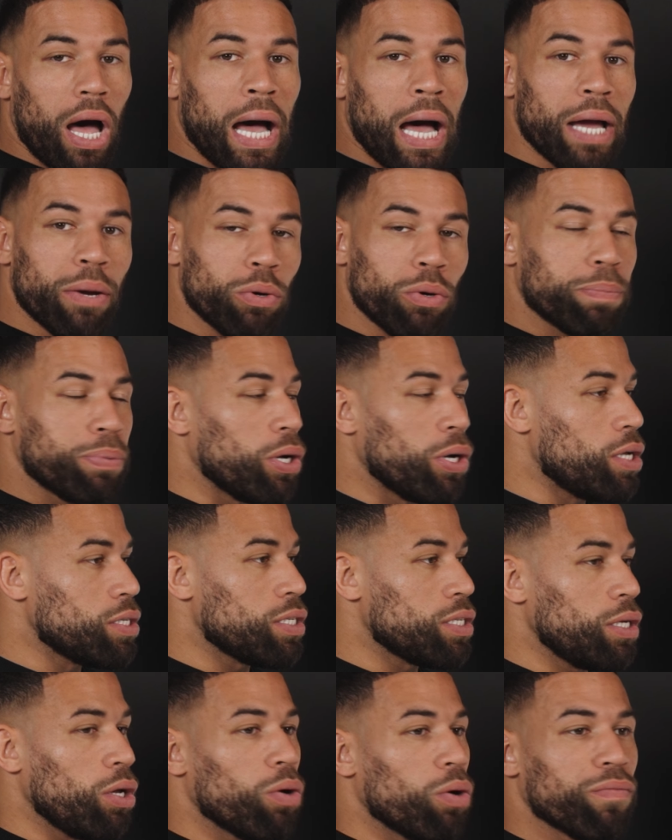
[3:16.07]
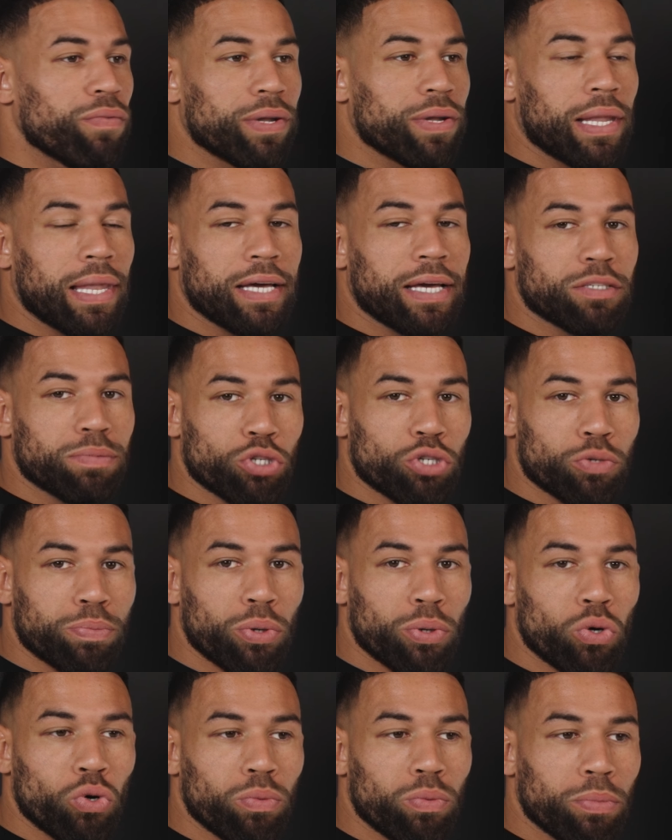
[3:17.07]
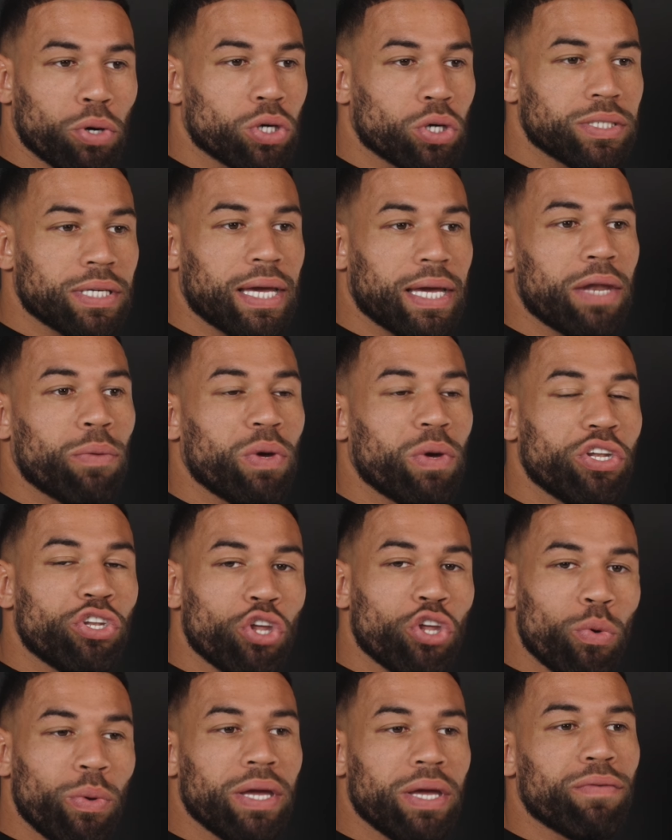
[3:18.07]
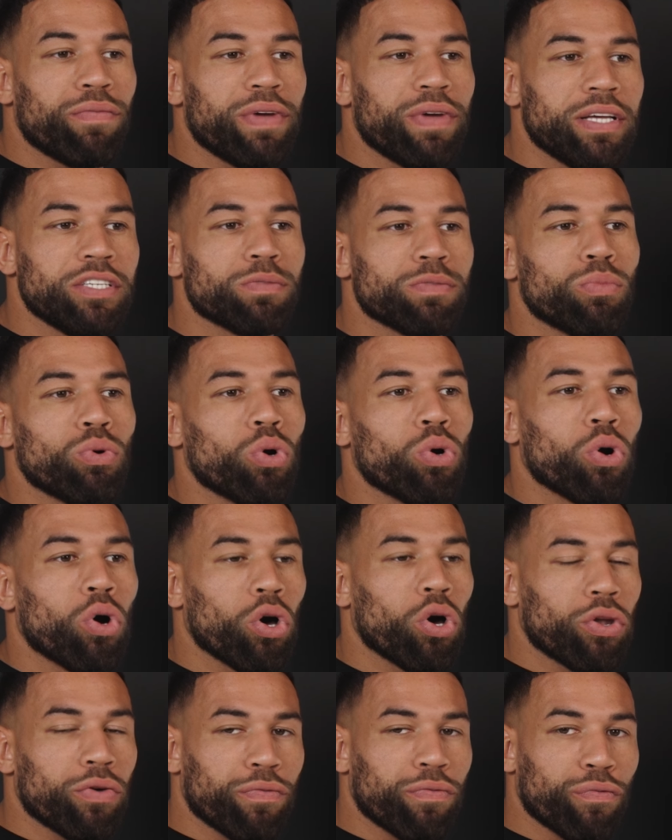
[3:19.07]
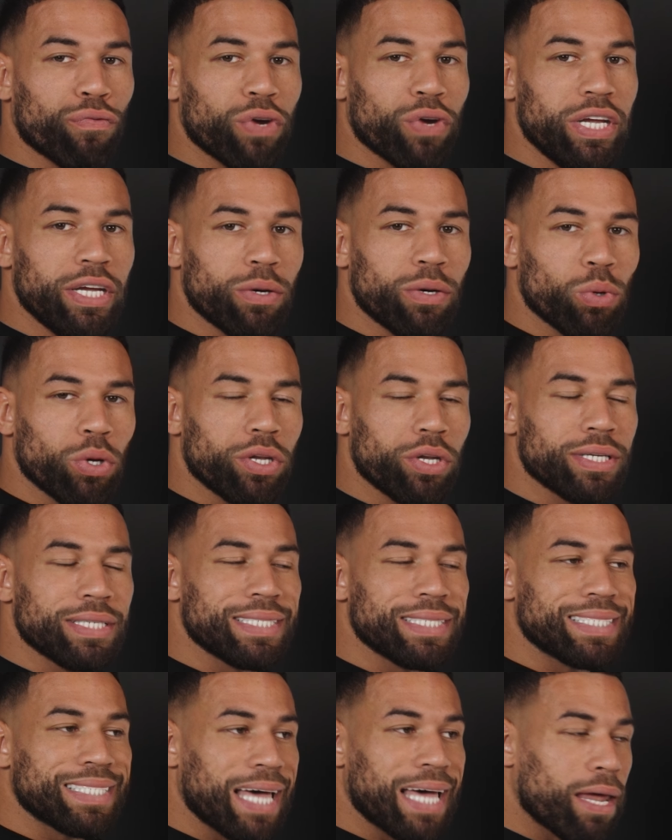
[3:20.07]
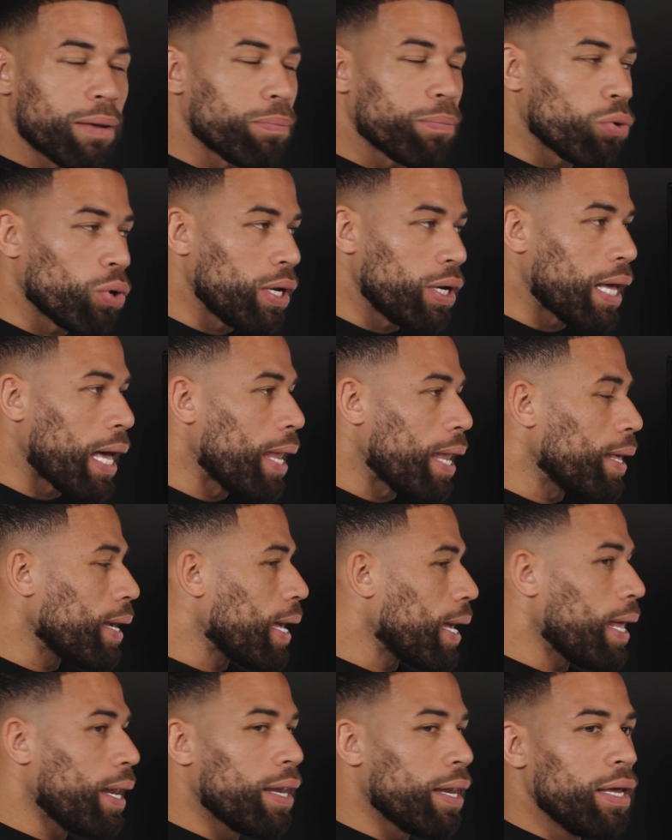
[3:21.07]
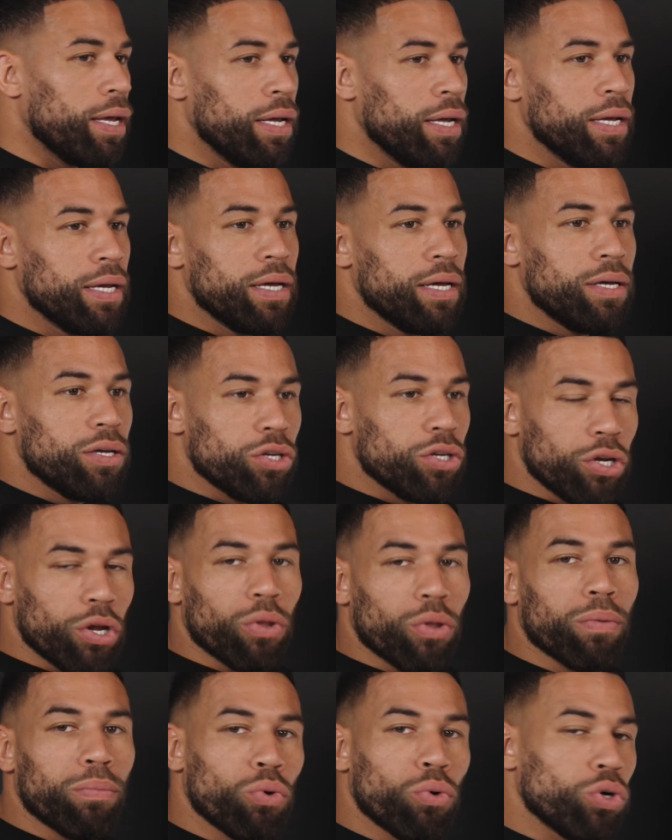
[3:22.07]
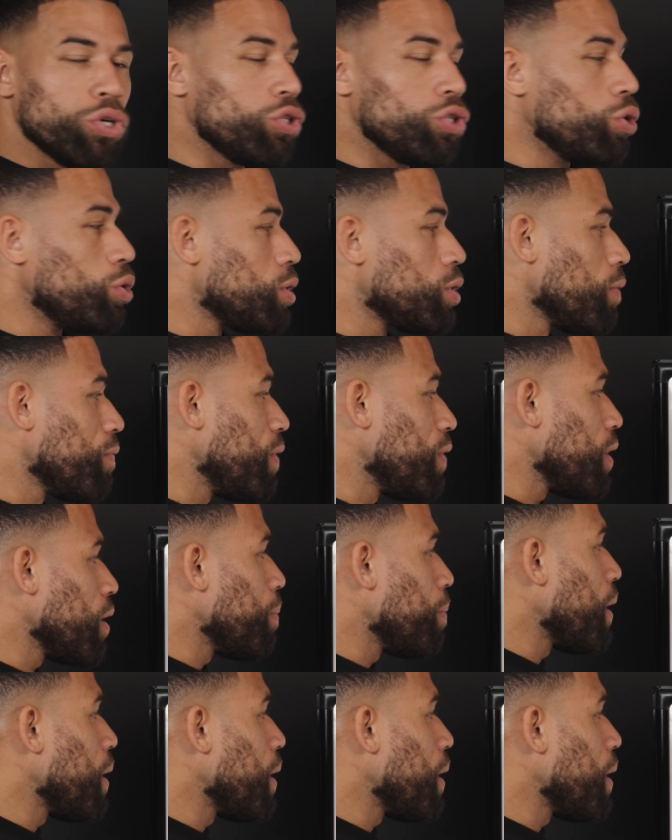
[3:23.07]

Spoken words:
I would personally opt for the legs push pull, because again, we're doing things more on a frequent standpoint. And again, you know, the more you do something, the